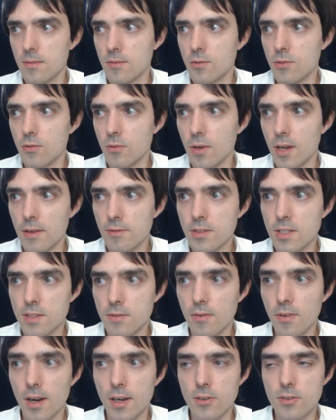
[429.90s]
to have this
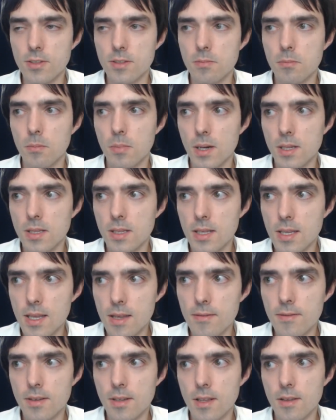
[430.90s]
virus, but
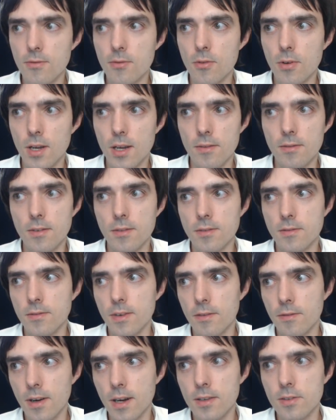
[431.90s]
even if you have
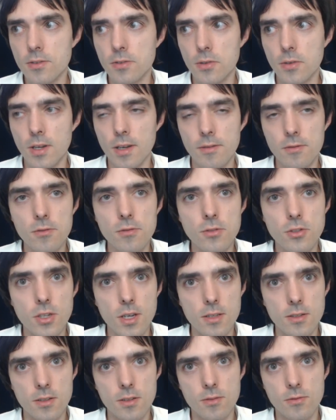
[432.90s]
the virus, you have good
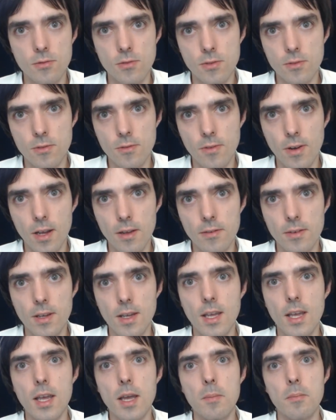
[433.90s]
chances to survive.
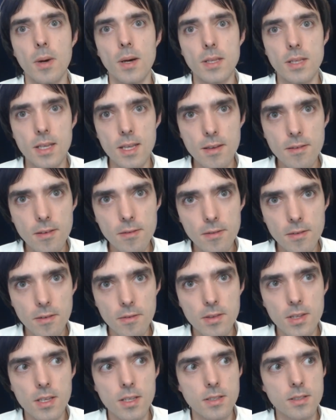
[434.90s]
But even
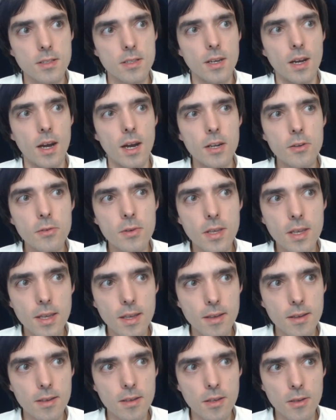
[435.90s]
with this, are
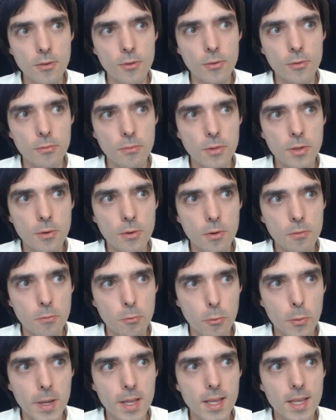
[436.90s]
you're
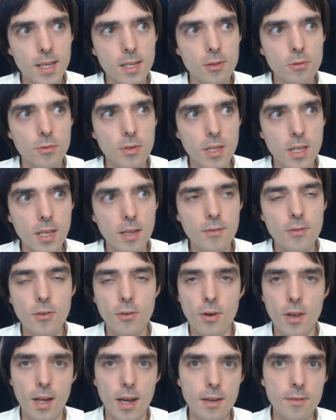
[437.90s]
willing to give
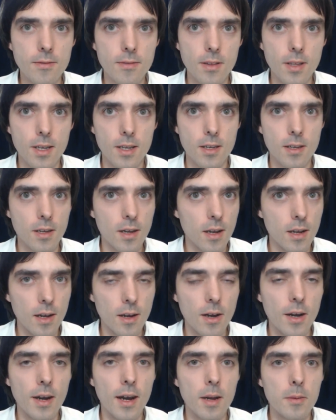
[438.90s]
your life? Like,
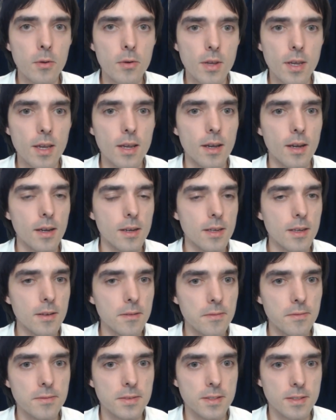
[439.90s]
I'm okay
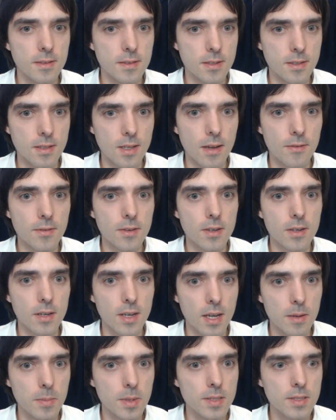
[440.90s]
if something
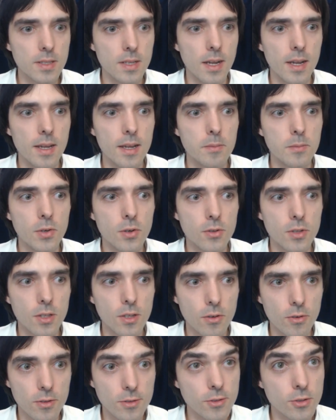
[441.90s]
happens, I am not in
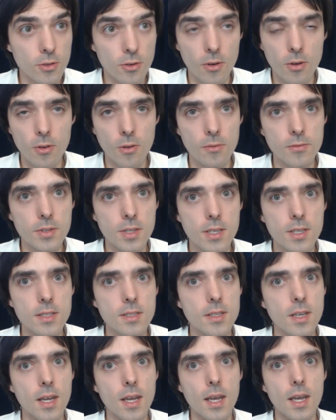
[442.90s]
control of
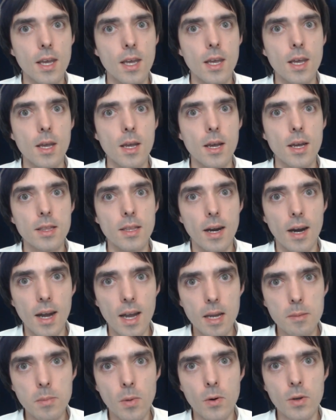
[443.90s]
this, and I
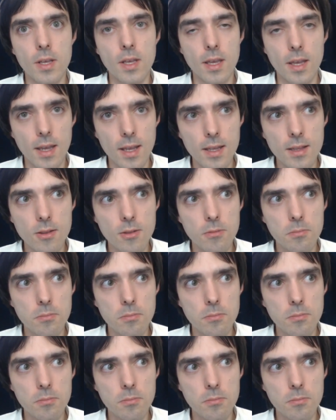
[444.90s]
am okay